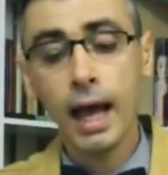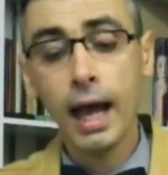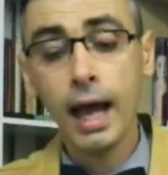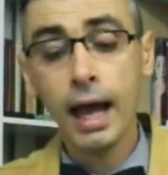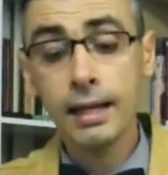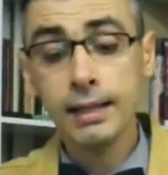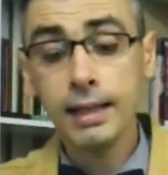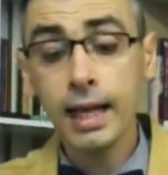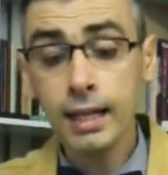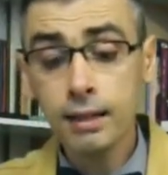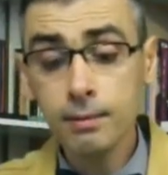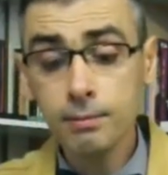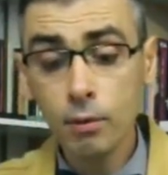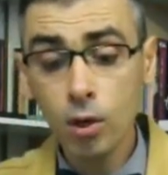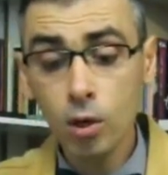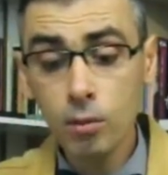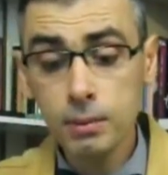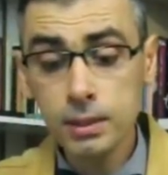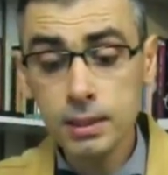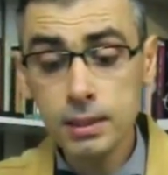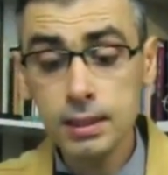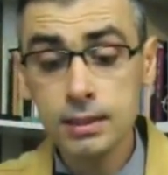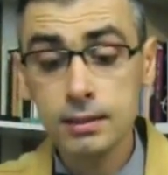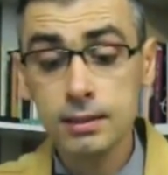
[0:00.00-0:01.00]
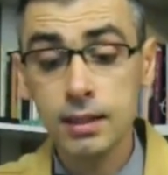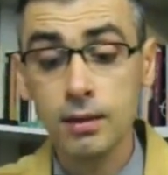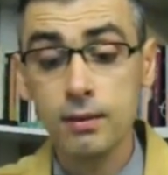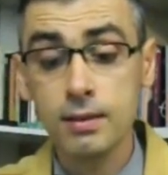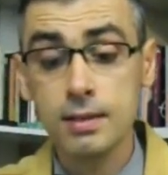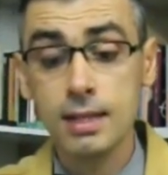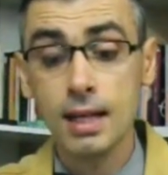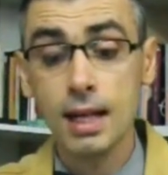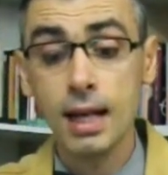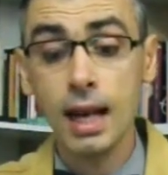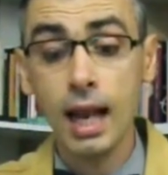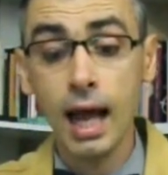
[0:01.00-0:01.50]
At that moment, there
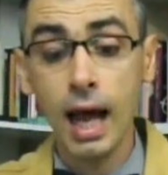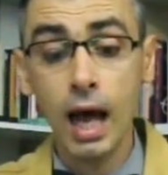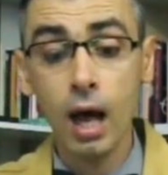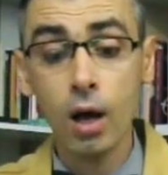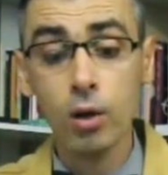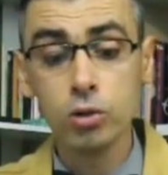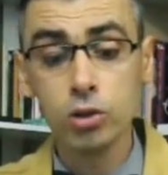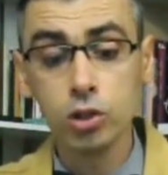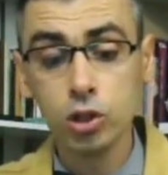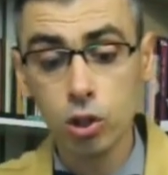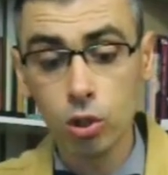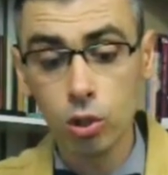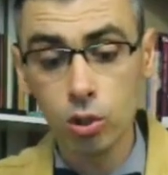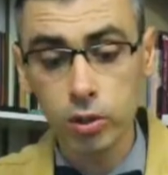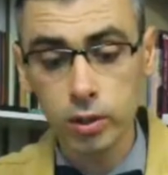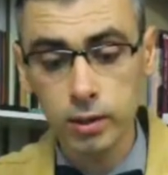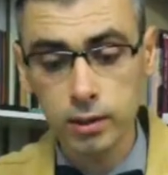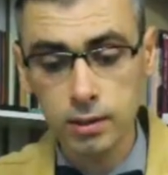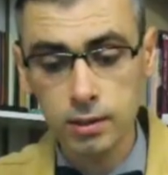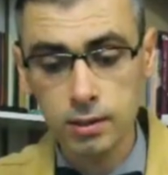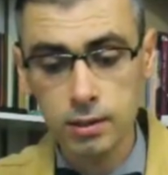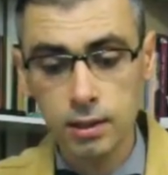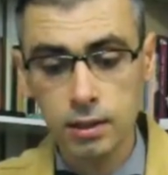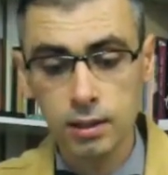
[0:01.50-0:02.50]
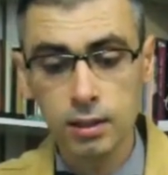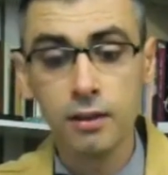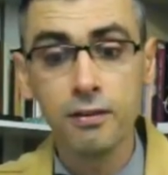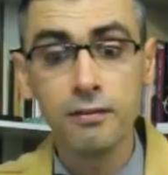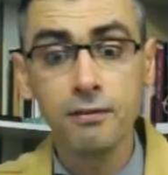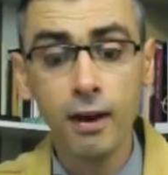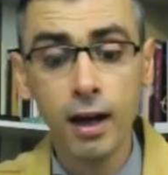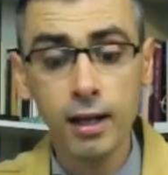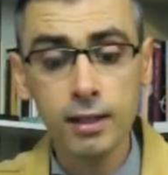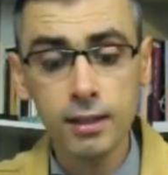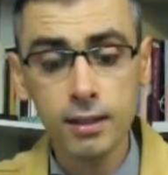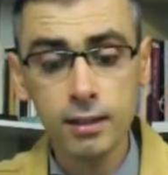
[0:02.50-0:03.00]
is a loud noise. The
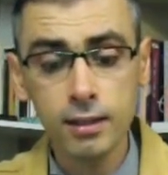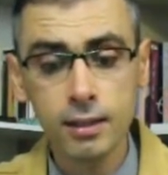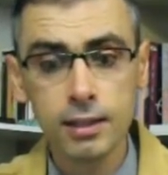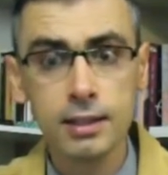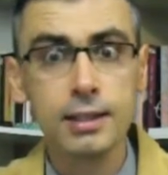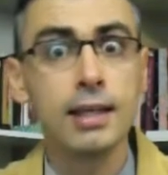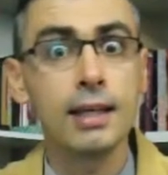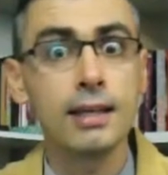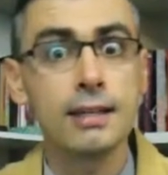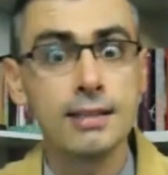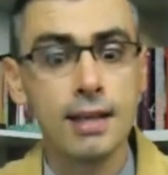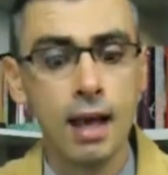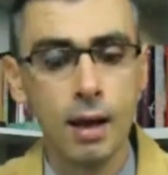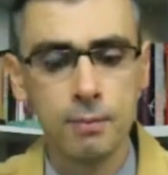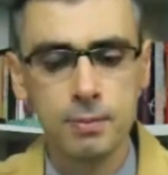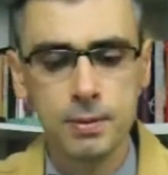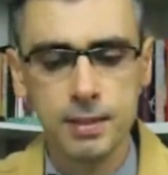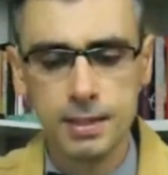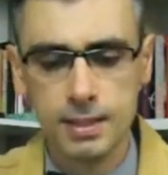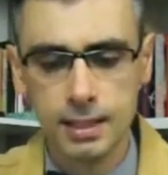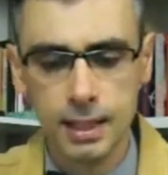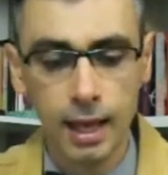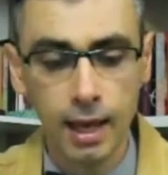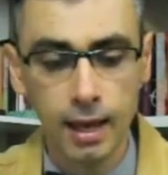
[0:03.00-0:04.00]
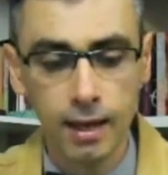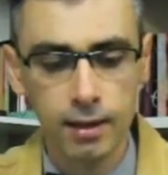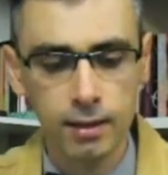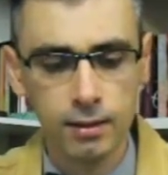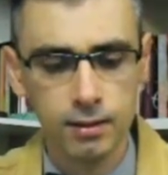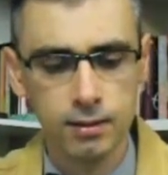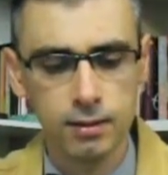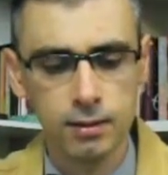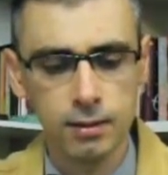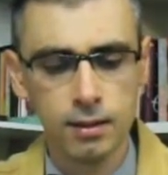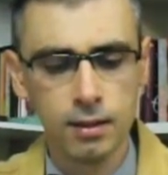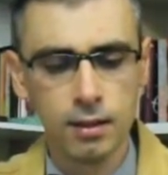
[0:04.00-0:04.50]
father gets up scared.
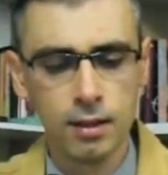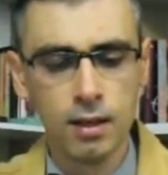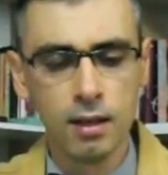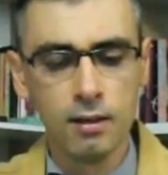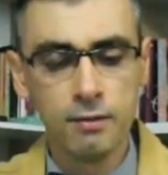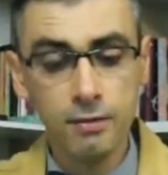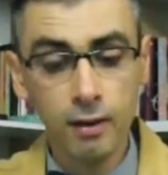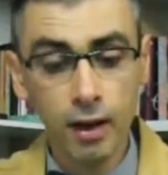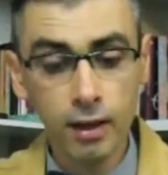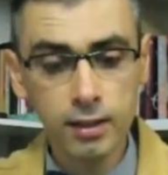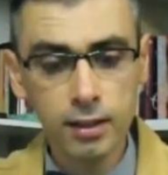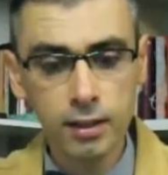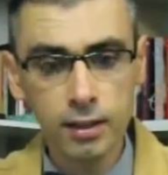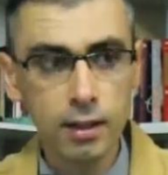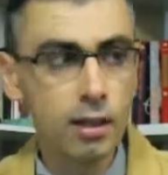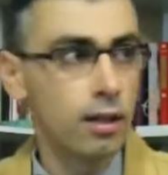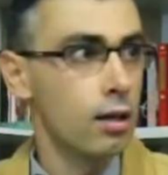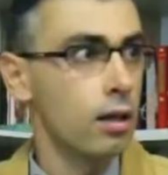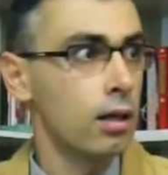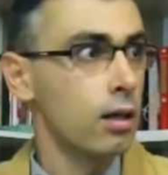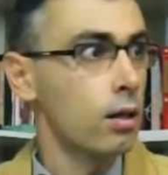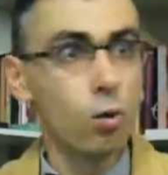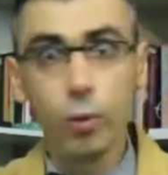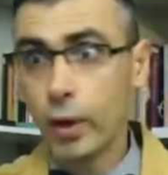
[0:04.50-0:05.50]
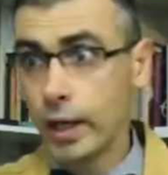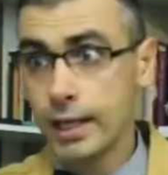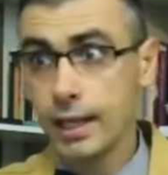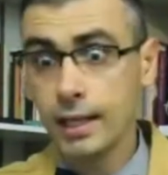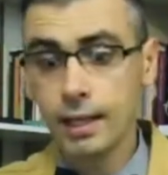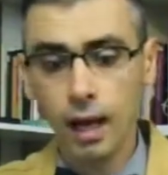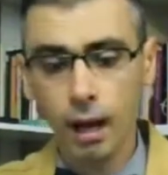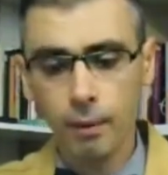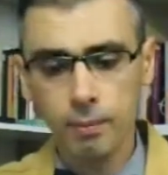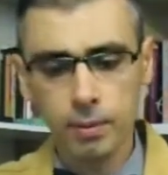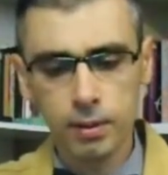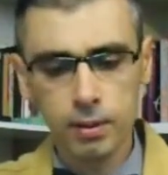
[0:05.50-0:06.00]
Father,
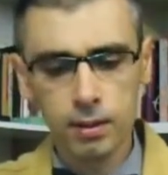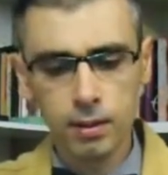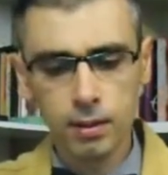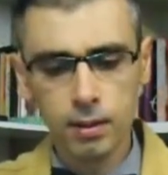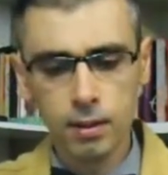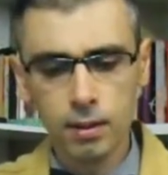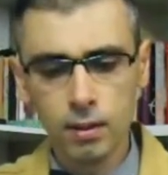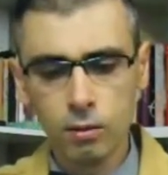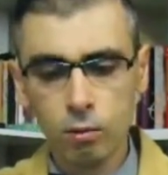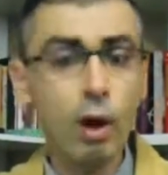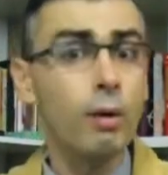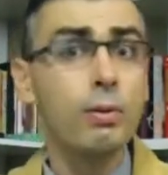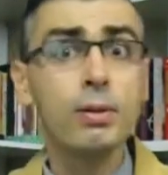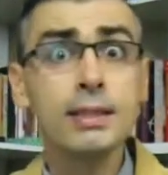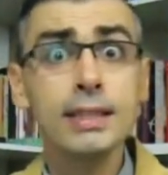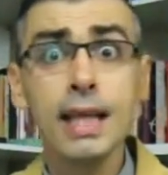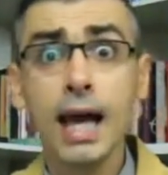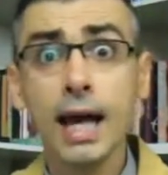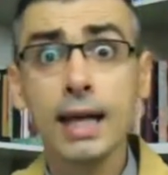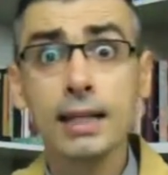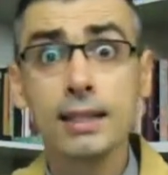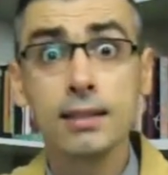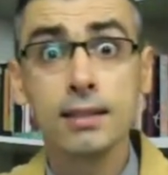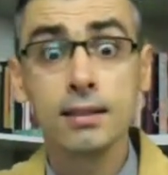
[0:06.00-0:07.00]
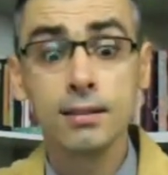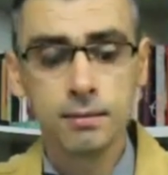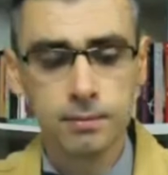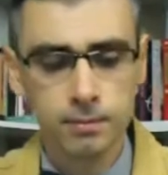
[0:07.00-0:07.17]
waking up, what was that?